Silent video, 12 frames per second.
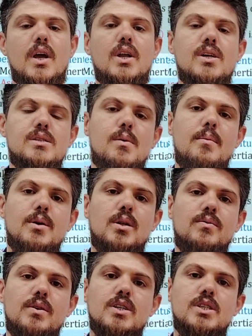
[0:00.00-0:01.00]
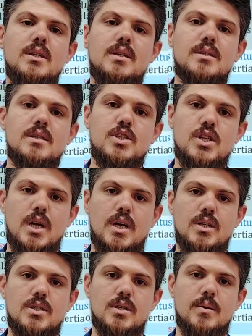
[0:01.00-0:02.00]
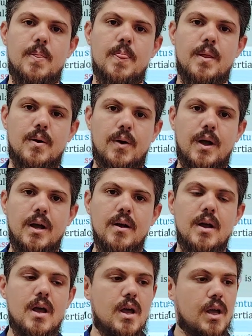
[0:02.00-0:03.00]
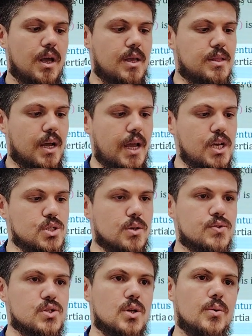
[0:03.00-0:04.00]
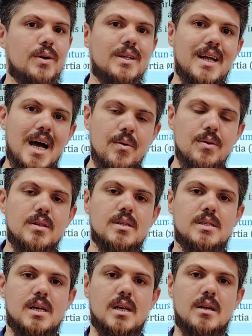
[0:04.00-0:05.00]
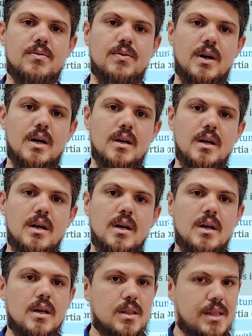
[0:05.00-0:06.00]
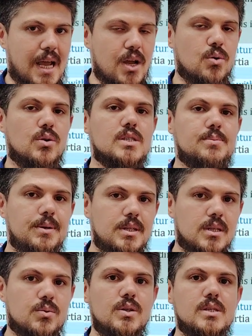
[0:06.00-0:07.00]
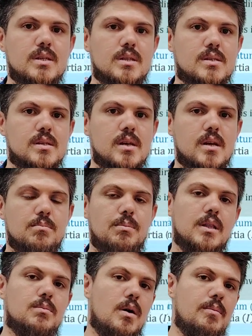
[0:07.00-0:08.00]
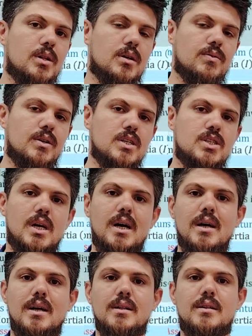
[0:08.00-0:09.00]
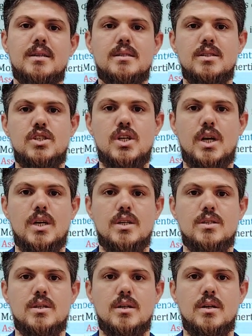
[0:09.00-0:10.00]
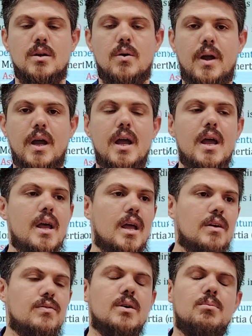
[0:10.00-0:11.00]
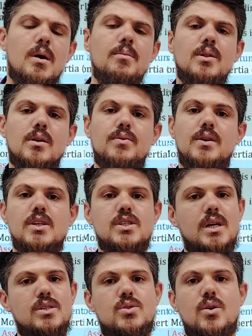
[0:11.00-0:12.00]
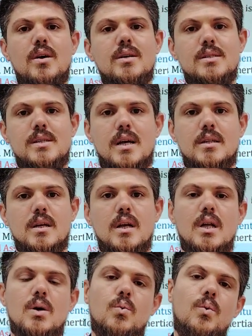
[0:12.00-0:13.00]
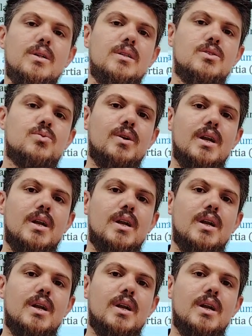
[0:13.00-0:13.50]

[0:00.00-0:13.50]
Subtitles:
its moment of inertia doesn't change. Okay, in the case of slowing down the ceiling fan, the angular speed decreases, but moment of inertia doesn't change. Okay, if the moment of inertia is constant, what is